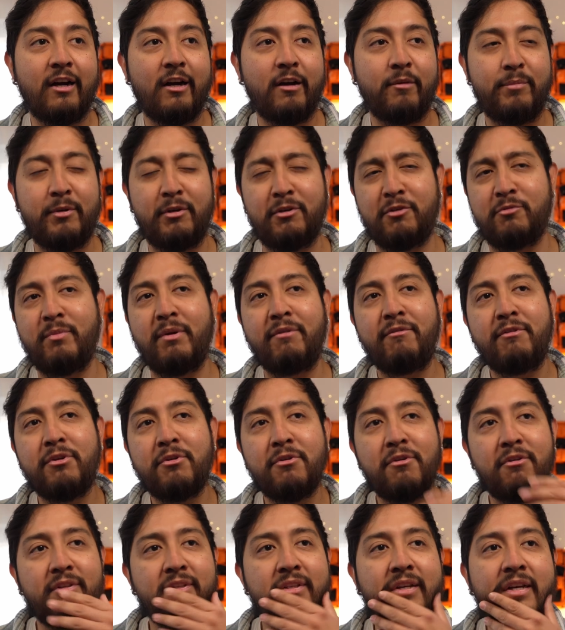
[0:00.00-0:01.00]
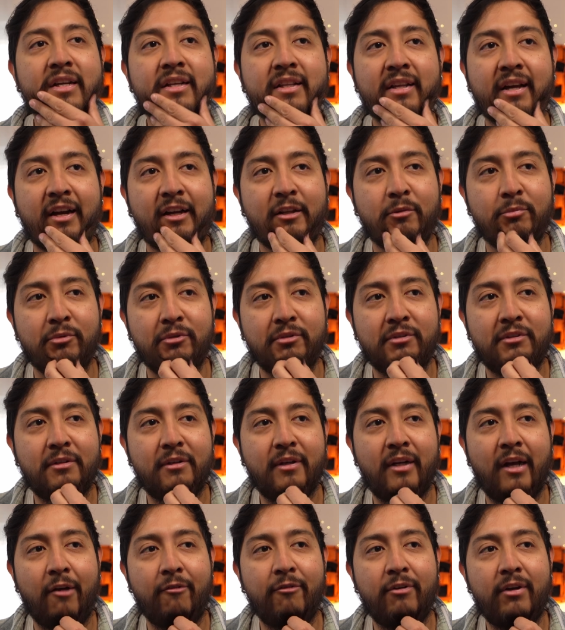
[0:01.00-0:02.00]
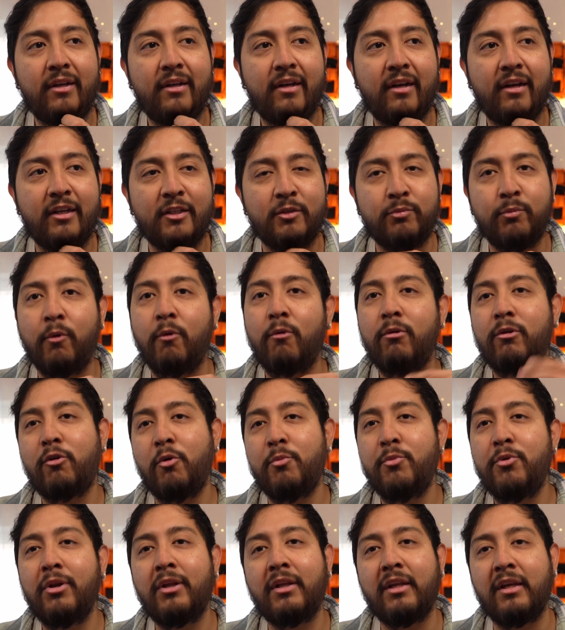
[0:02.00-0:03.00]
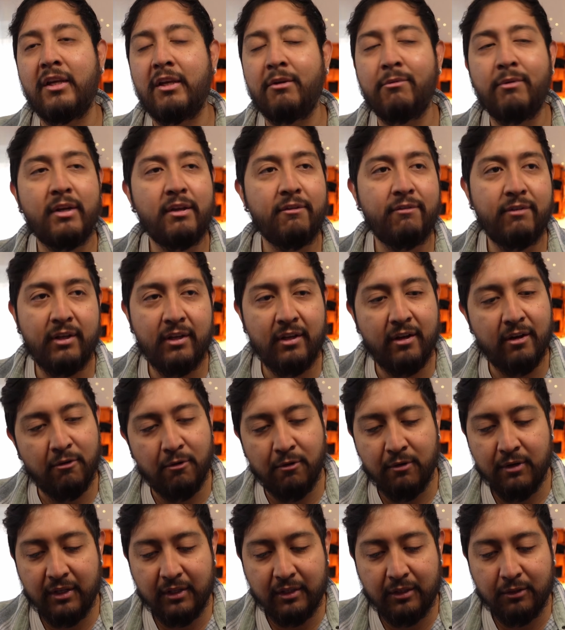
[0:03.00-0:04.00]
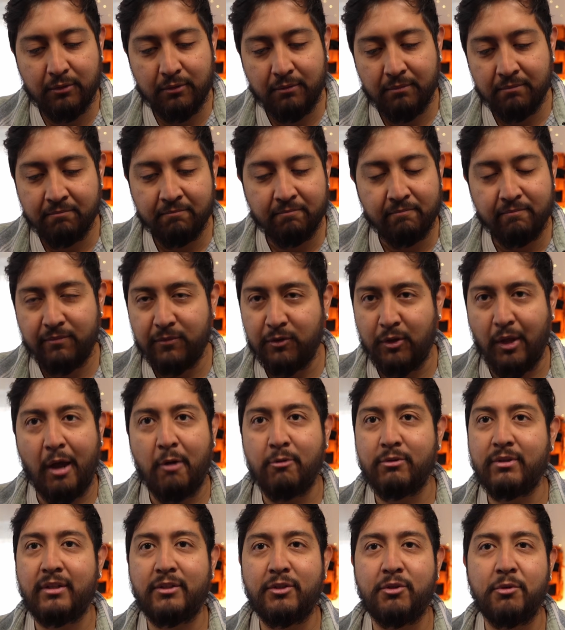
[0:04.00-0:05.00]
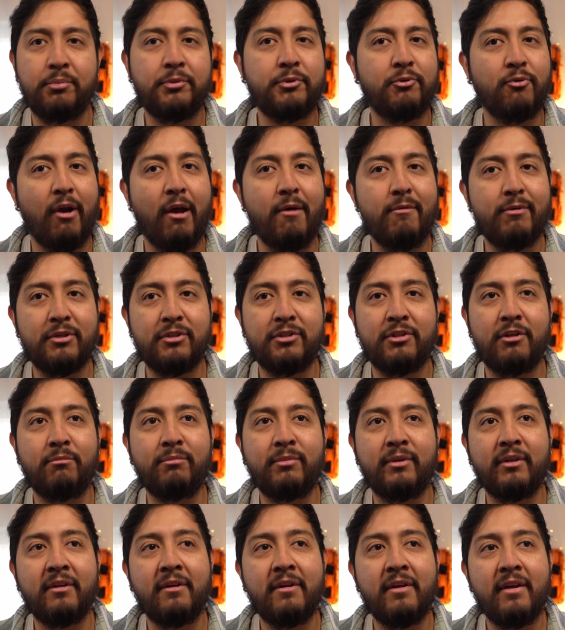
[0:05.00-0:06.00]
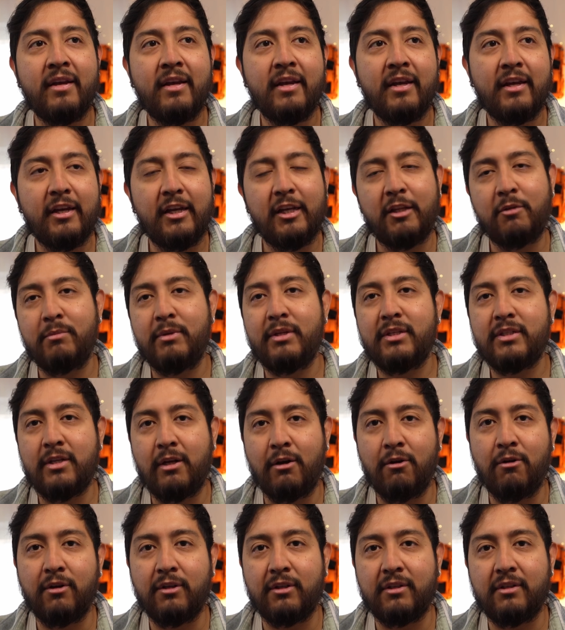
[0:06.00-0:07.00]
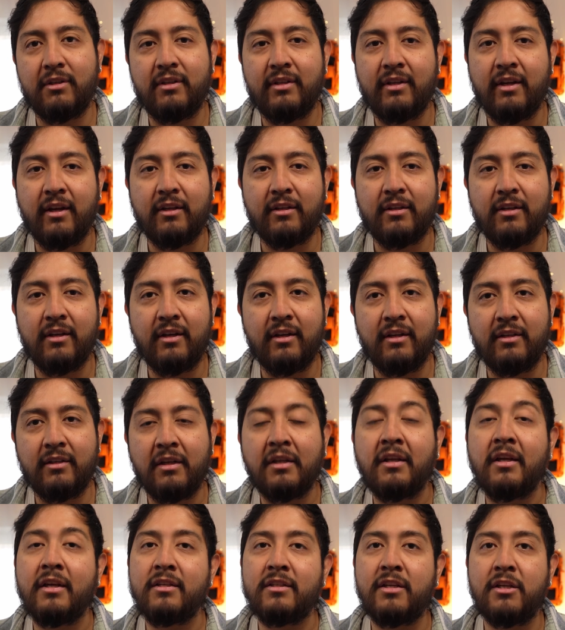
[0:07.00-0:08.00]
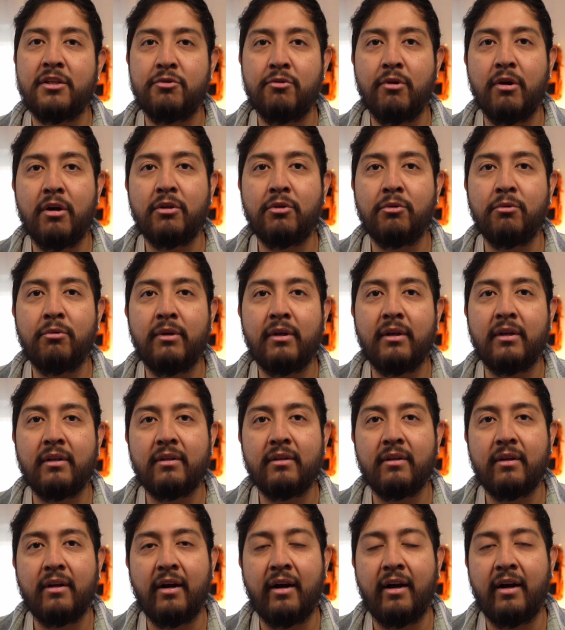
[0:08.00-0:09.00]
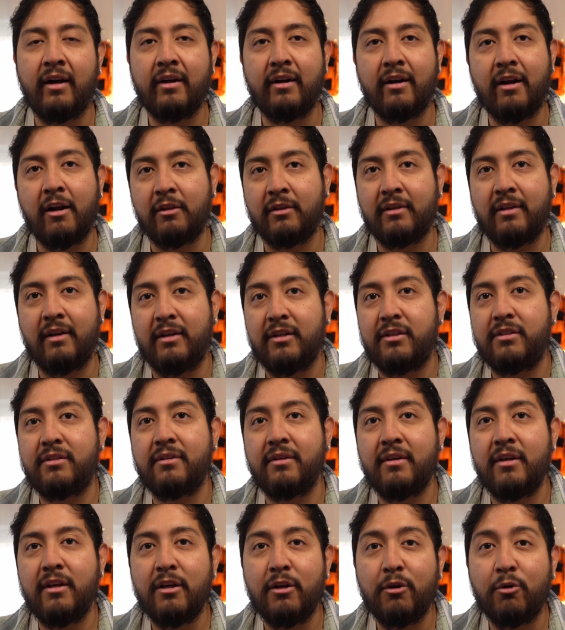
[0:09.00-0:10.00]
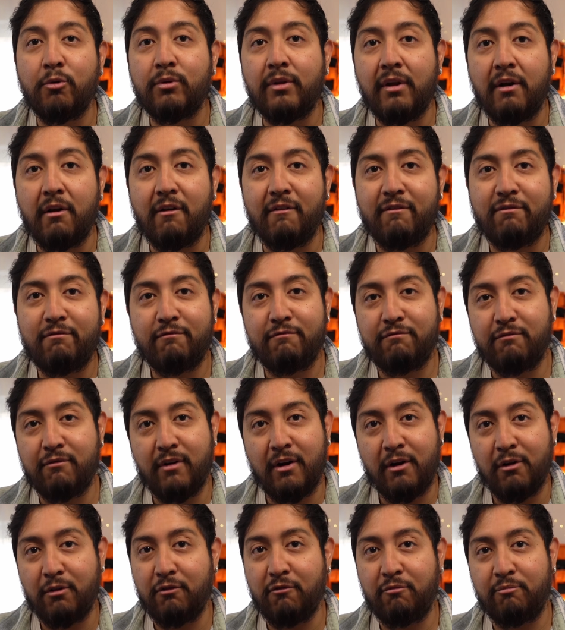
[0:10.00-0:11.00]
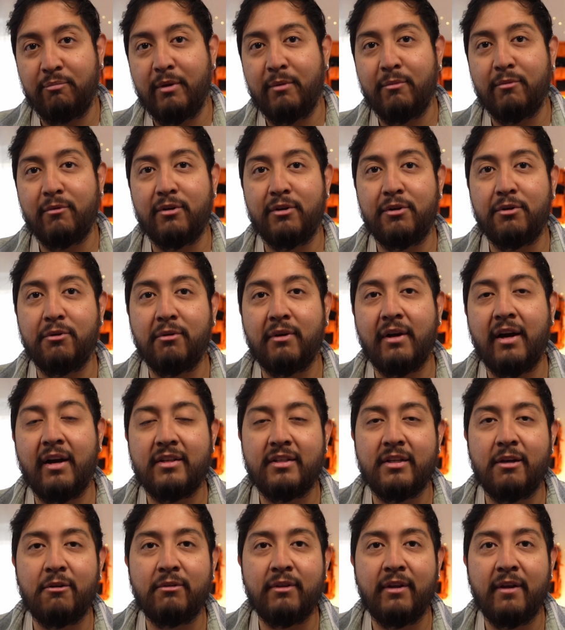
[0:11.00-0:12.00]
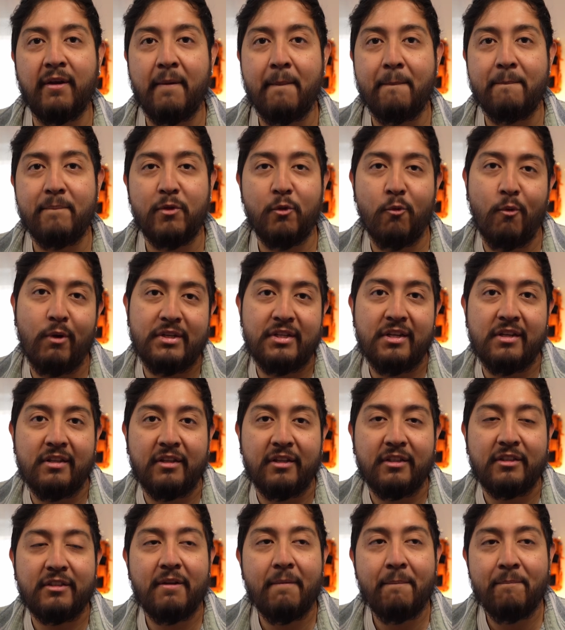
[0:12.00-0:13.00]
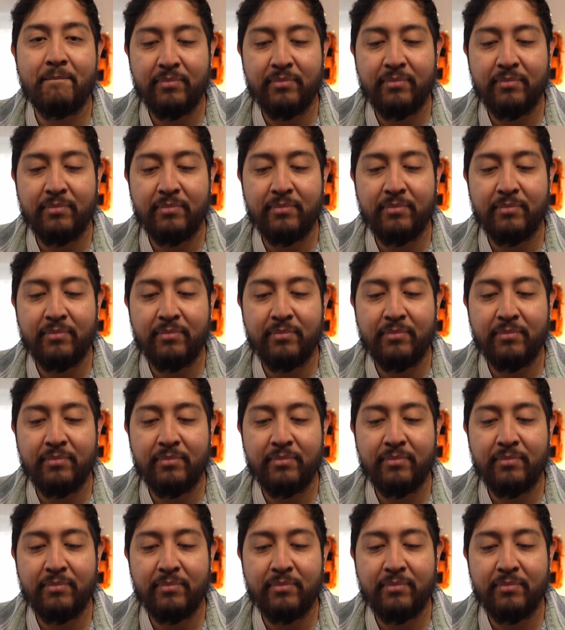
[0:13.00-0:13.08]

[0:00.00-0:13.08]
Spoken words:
because maybe you don't think that, but having a small community, even if it only 1,000 subscribers or something, it means a lot that the things that you are doing are at least good enough for a lot of people, you guys out there watching this.